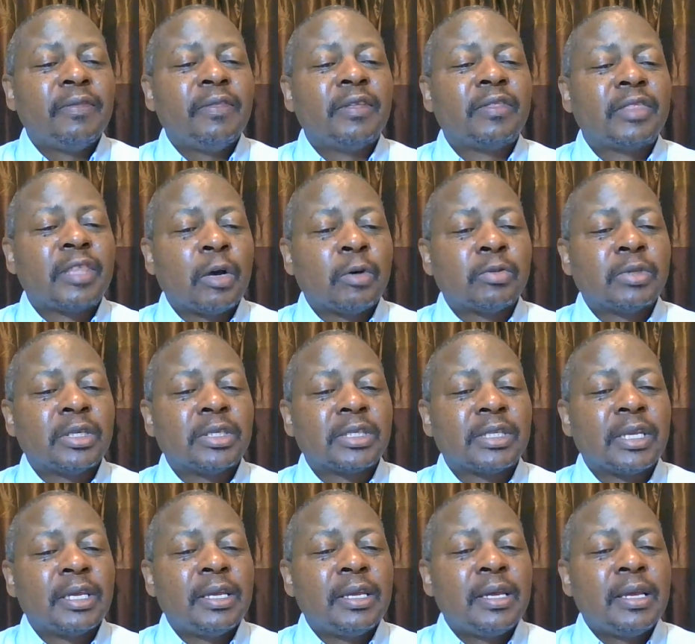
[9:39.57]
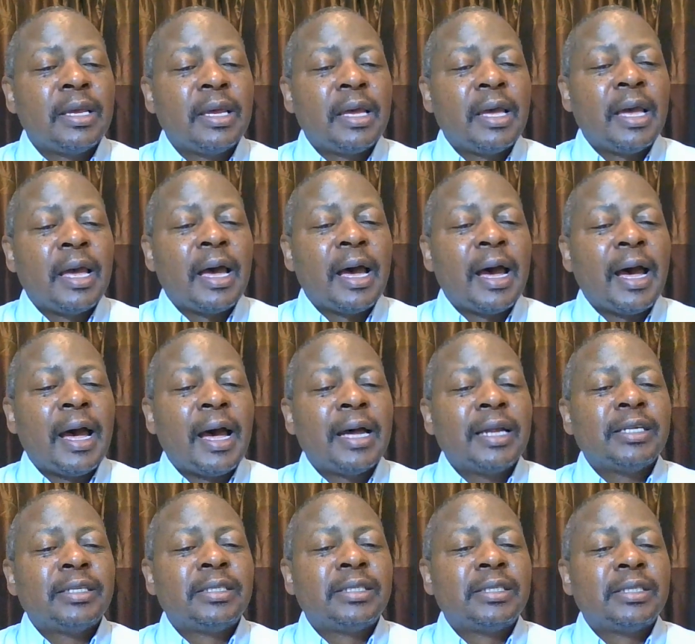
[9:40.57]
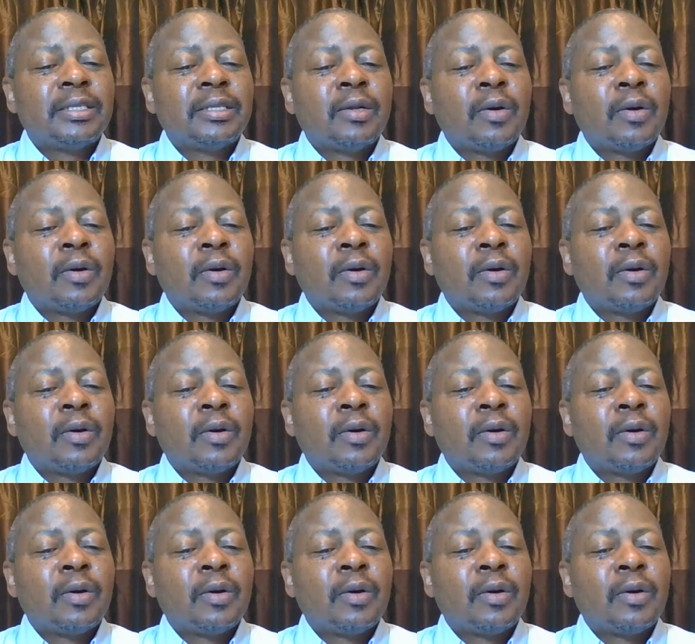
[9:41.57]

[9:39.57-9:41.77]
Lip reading: the thousands. And